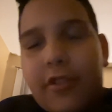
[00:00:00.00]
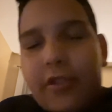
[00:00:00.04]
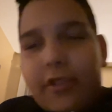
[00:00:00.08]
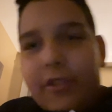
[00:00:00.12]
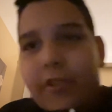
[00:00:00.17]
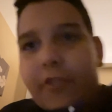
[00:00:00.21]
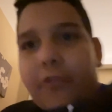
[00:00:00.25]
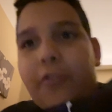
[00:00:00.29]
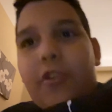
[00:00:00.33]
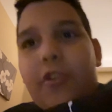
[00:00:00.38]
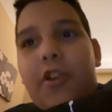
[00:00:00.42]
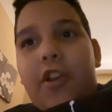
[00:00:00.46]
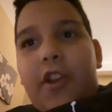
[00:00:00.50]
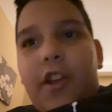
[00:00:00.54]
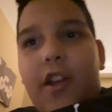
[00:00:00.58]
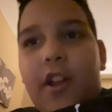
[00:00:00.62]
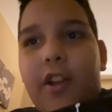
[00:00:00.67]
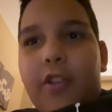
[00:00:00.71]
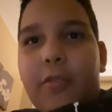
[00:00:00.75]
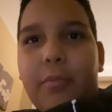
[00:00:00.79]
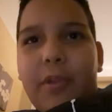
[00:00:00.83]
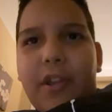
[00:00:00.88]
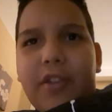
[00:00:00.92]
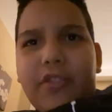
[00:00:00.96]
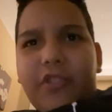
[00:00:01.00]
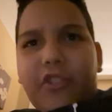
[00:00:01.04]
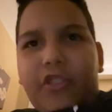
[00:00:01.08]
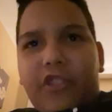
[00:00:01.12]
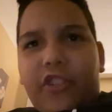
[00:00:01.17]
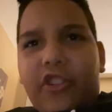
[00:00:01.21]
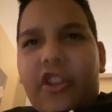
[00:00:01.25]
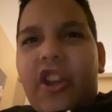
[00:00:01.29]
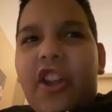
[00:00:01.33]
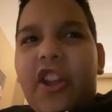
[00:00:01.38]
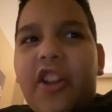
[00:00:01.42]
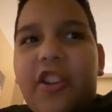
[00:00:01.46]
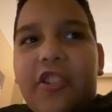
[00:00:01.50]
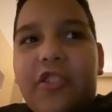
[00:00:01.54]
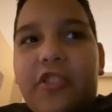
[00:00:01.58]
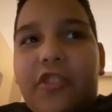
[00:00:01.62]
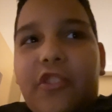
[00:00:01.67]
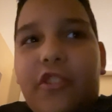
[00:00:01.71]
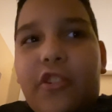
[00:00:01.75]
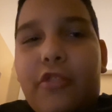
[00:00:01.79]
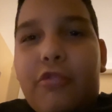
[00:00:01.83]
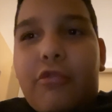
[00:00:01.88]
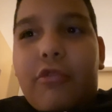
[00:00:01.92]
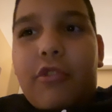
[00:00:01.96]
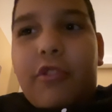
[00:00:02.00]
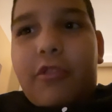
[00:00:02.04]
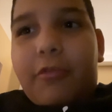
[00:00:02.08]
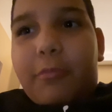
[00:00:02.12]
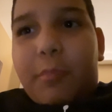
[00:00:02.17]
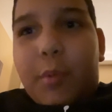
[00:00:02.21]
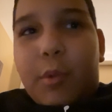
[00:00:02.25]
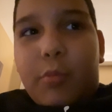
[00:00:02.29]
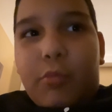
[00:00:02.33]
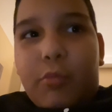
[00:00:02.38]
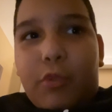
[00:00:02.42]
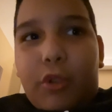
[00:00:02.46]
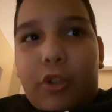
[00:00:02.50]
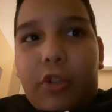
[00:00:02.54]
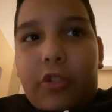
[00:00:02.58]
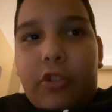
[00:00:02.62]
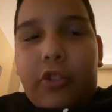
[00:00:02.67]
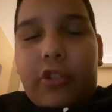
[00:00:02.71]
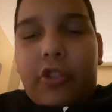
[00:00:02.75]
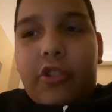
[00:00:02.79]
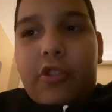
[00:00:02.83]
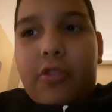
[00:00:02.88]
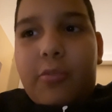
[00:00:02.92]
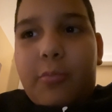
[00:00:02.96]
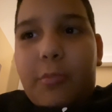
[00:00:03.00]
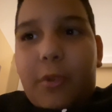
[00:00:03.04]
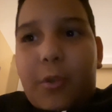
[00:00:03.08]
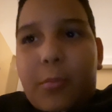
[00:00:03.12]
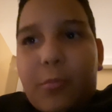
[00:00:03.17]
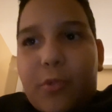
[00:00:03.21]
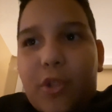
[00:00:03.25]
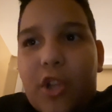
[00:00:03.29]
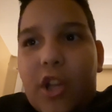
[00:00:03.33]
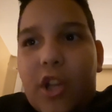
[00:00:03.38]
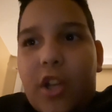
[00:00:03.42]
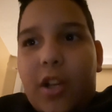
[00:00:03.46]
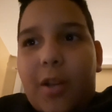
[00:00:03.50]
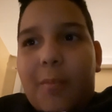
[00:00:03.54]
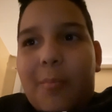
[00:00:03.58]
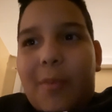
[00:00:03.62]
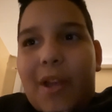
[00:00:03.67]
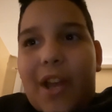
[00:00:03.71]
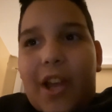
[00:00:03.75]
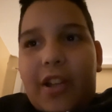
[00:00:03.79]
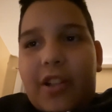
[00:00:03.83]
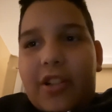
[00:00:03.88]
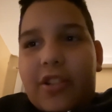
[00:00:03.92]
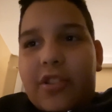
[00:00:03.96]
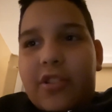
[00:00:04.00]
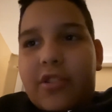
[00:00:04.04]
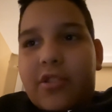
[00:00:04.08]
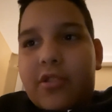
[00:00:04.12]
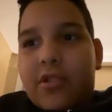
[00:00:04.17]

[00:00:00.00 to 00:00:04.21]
If I had appendicitis, it would have been worse. But I'm glad I'm back.